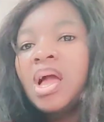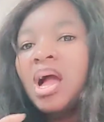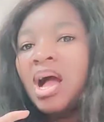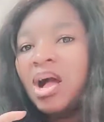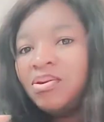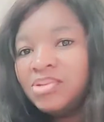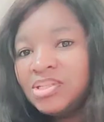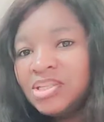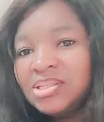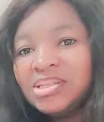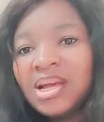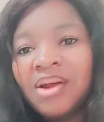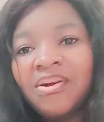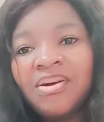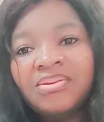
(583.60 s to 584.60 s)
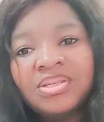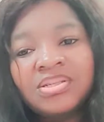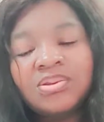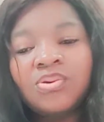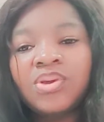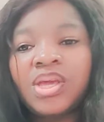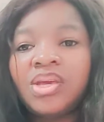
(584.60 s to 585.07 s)
houses around these
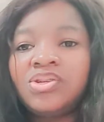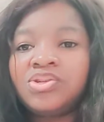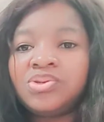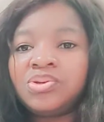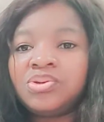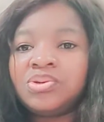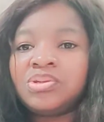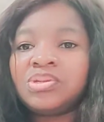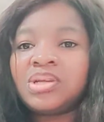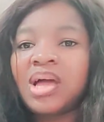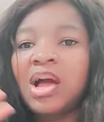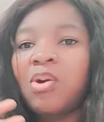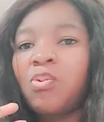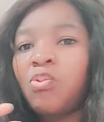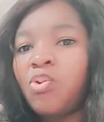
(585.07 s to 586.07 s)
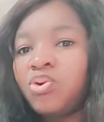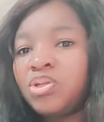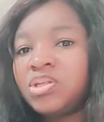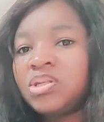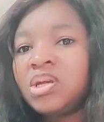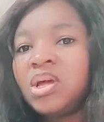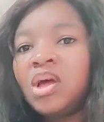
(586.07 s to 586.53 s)
locations are
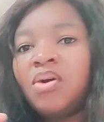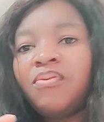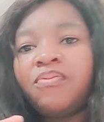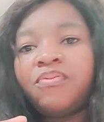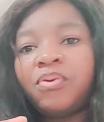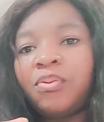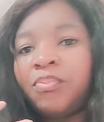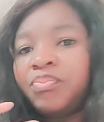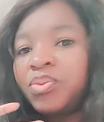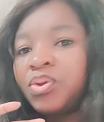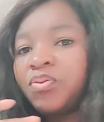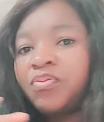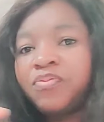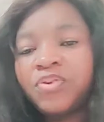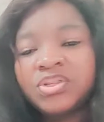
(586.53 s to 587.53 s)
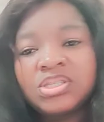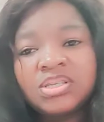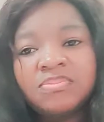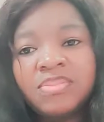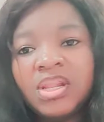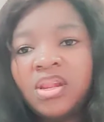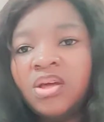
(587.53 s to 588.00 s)
worth from forty
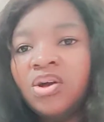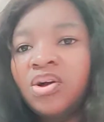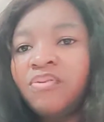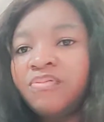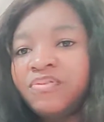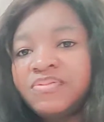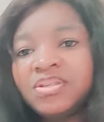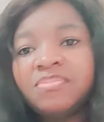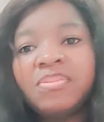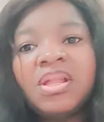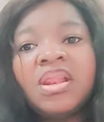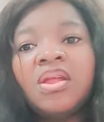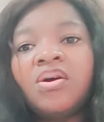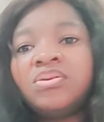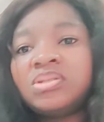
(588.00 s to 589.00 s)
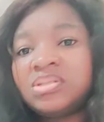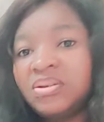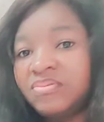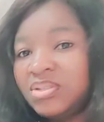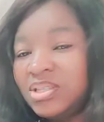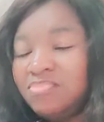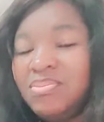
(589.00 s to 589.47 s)
million, fifty million,
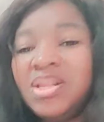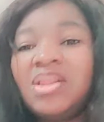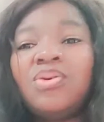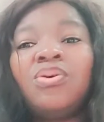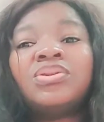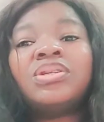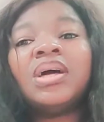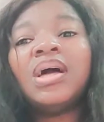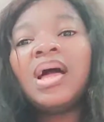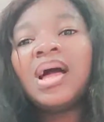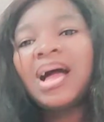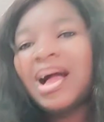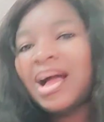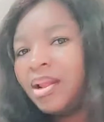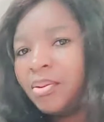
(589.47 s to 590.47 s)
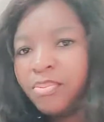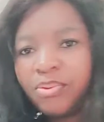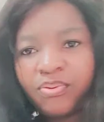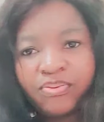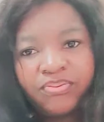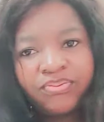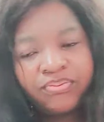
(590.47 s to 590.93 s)
seventy million and
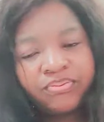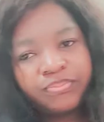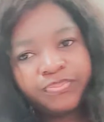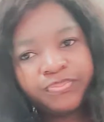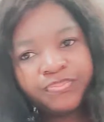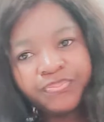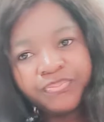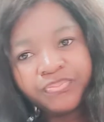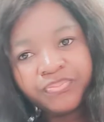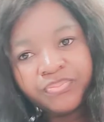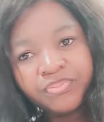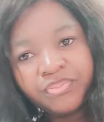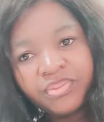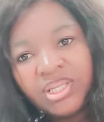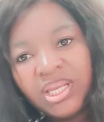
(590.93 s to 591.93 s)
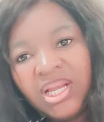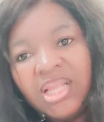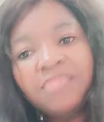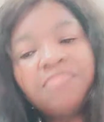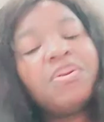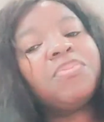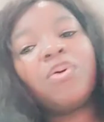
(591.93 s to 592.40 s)
above,
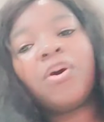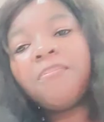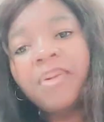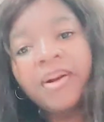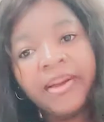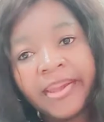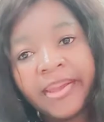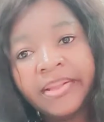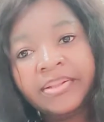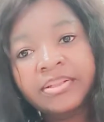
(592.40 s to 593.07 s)
and people are buying.